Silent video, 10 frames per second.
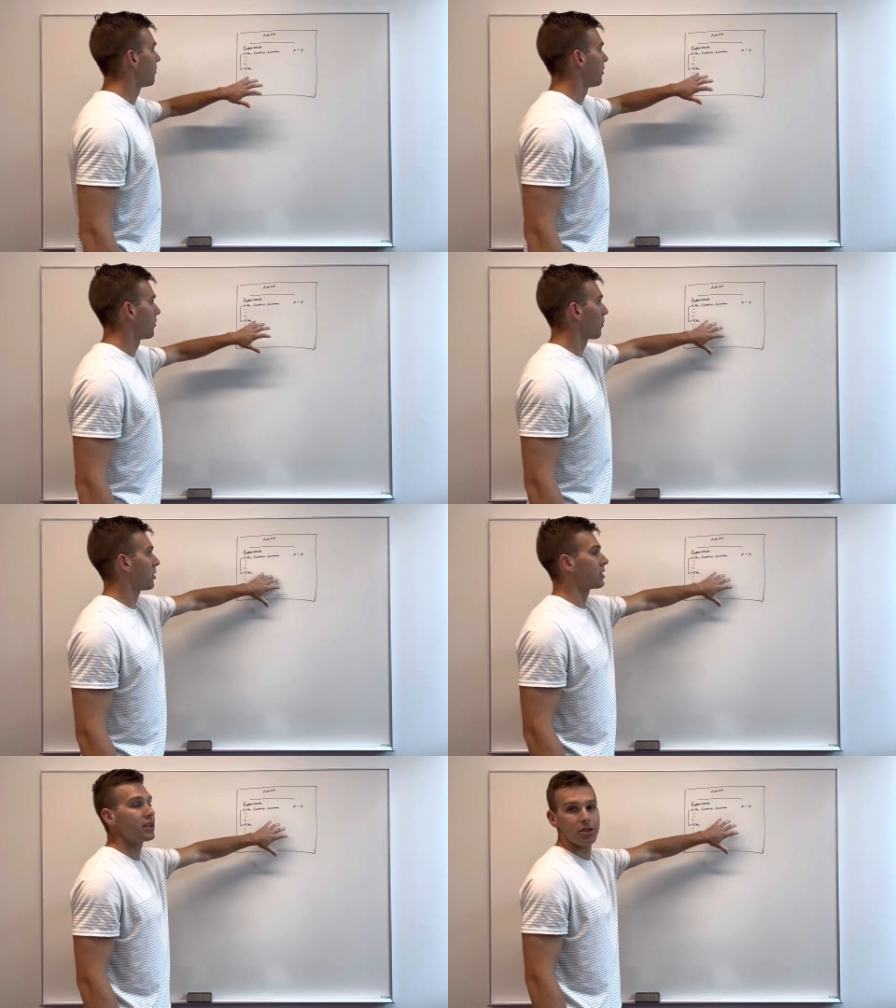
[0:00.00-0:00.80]
if you're
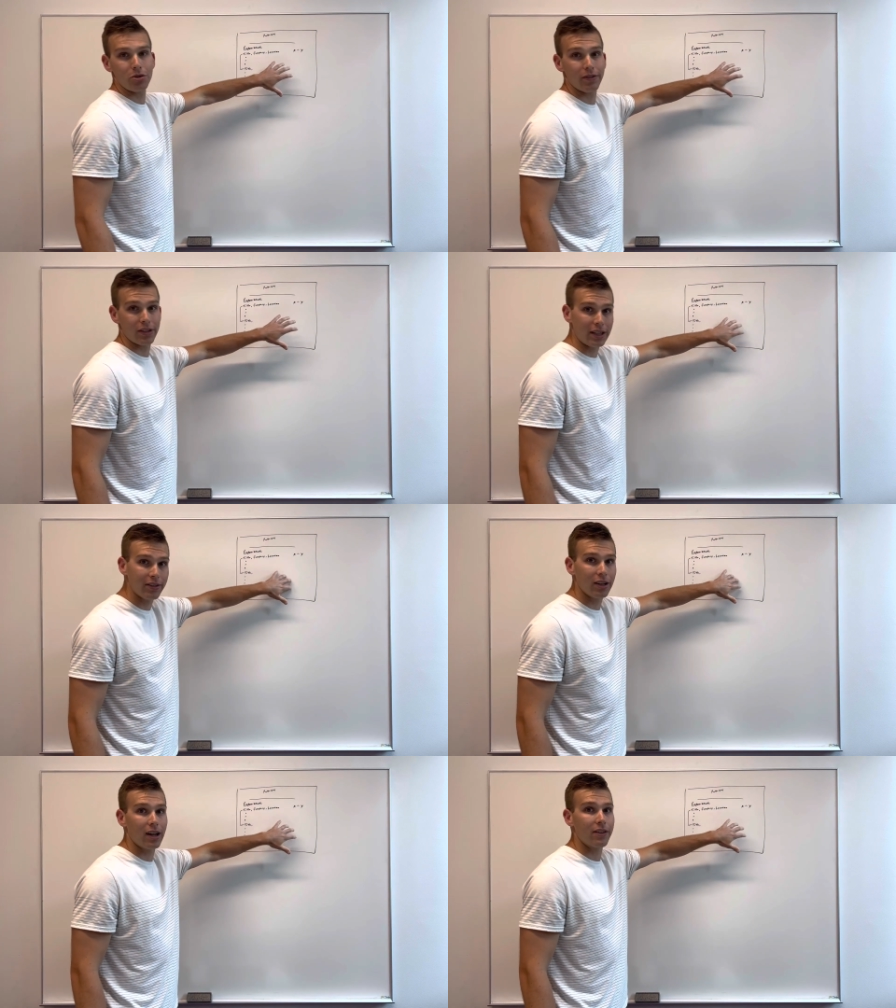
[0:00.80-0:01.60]
watching this and you haven't
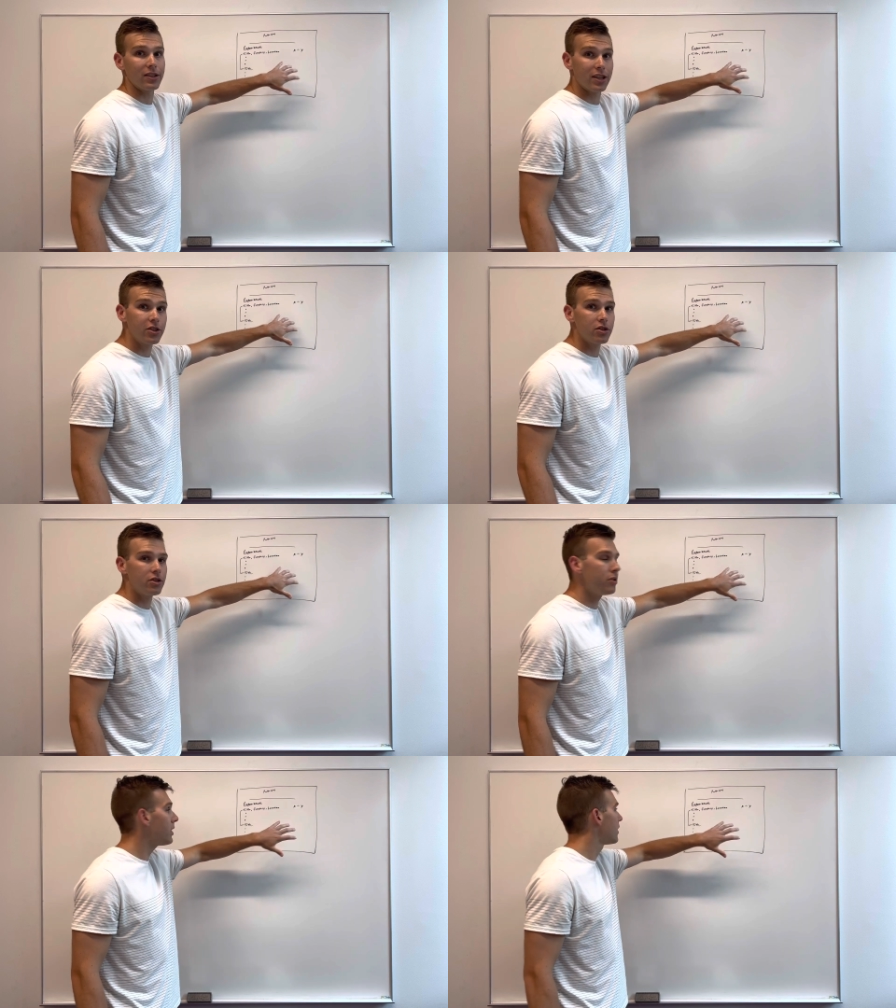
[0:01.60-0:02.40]
given a lot of attention
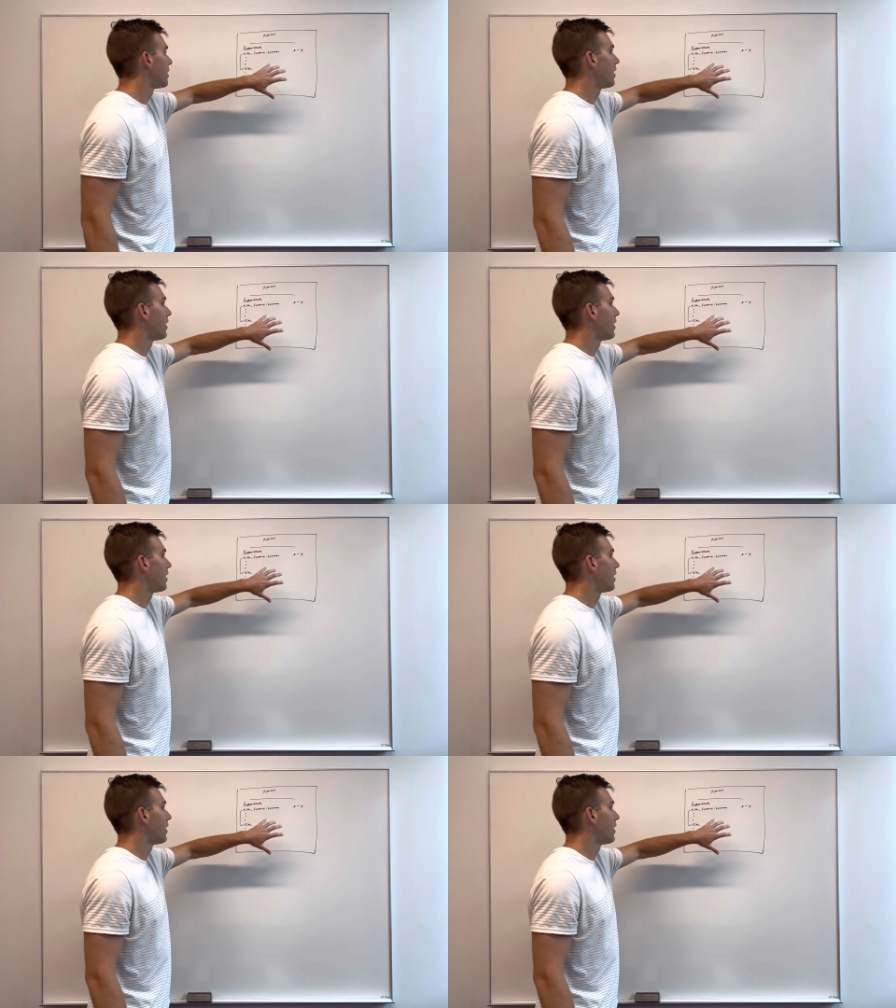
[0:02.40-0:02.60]
to it,